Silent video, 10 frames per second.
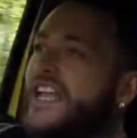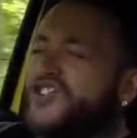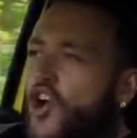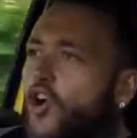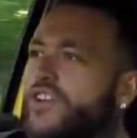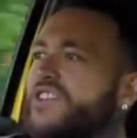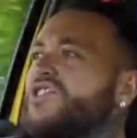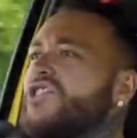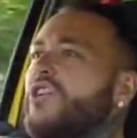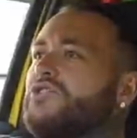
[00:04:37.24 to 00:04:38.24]
It's on
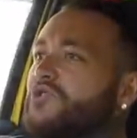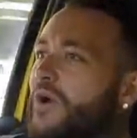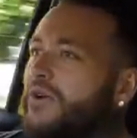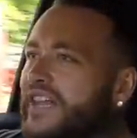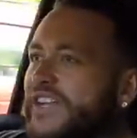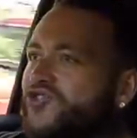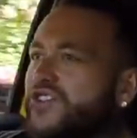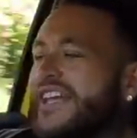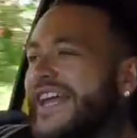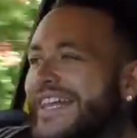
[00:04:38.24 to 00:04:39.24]
its toes as well.
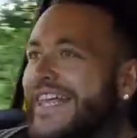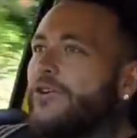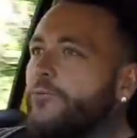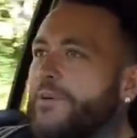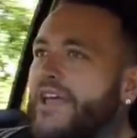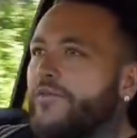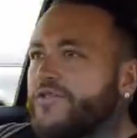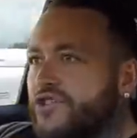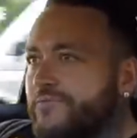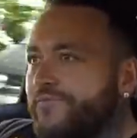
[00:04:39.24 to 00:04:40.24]
Literally a little bit of
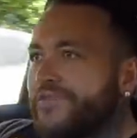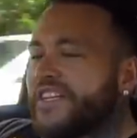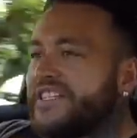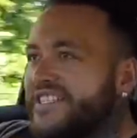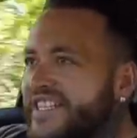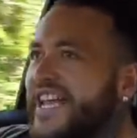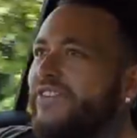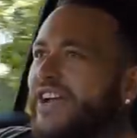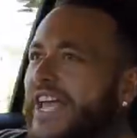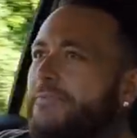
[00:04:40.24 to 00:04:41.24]

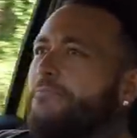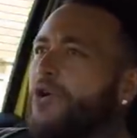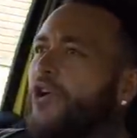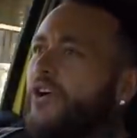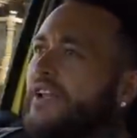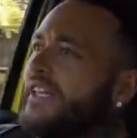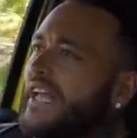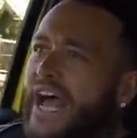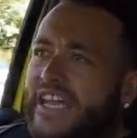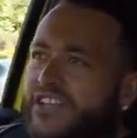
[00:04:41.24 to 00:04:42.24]
steering input
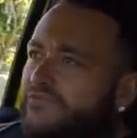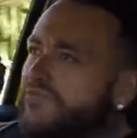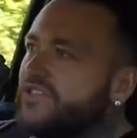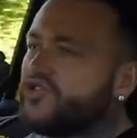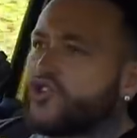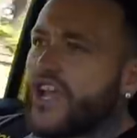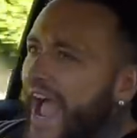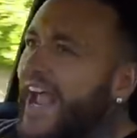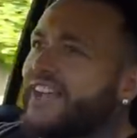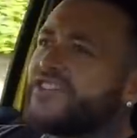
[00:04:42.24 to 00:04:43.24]
and it just
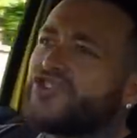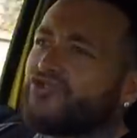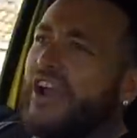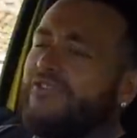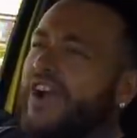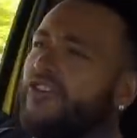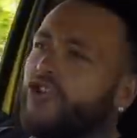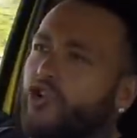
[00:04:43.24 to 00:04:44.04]
hangs straight round the